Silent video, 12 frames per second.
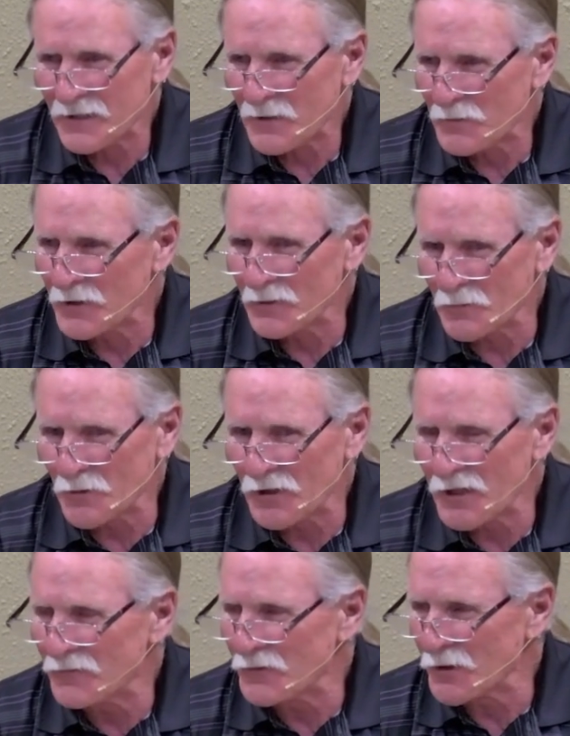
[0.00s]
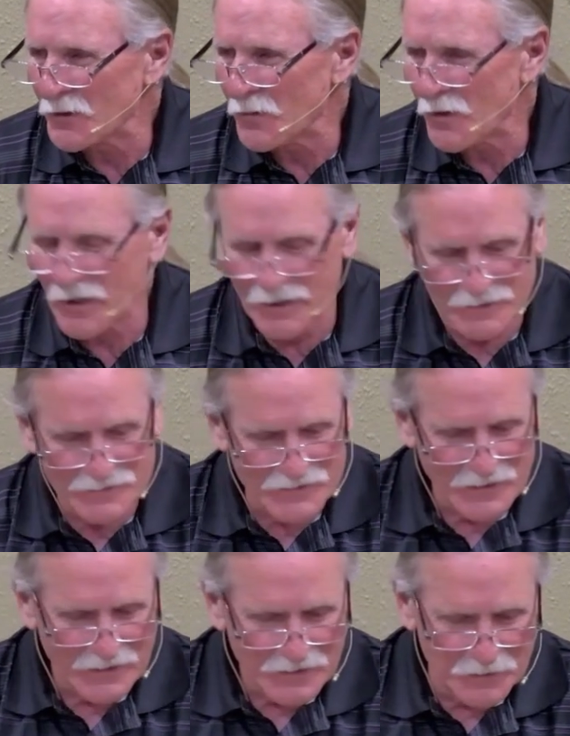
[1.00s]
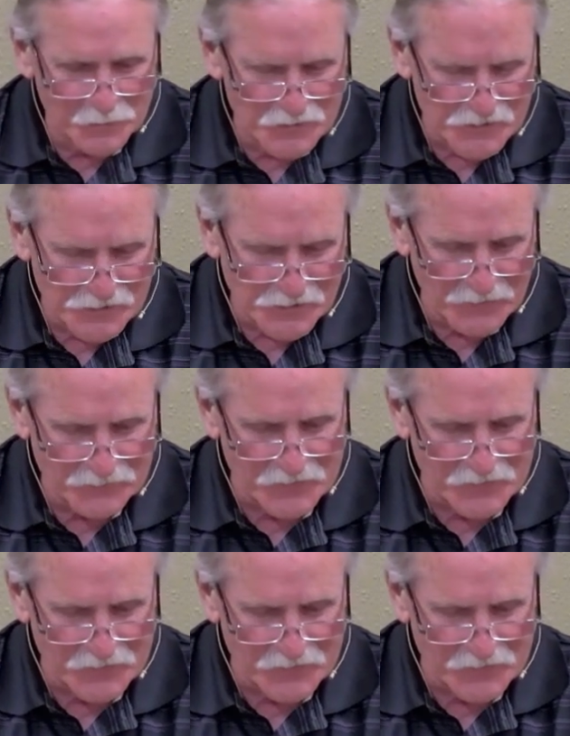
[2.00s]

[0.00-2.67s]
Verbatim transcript: But whatever it was, it was enough to